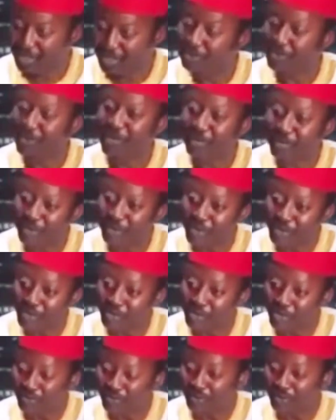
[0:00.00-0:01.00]
in
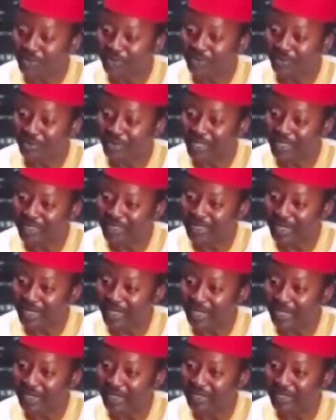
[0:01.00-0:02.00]
collaboration with Miyetti
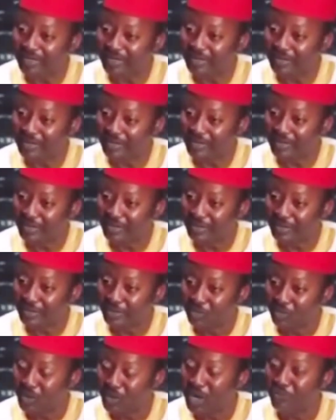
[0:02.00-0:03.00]
Allah,
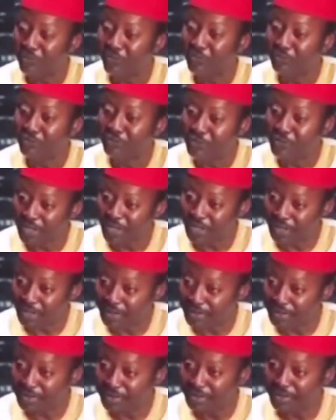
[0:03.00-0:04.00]
where Fufude,